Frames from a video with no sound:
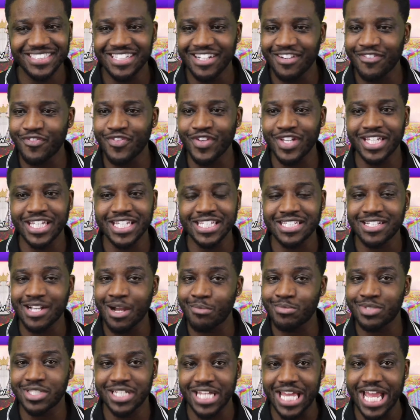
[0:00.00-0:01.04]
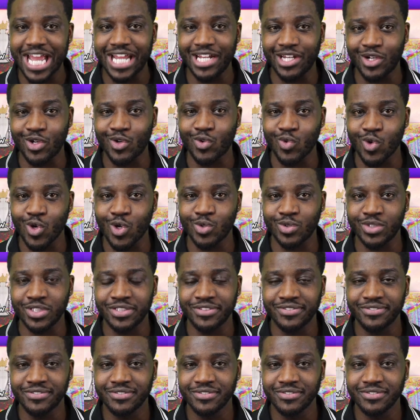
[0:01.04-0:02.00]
I think he's come to the end of the road.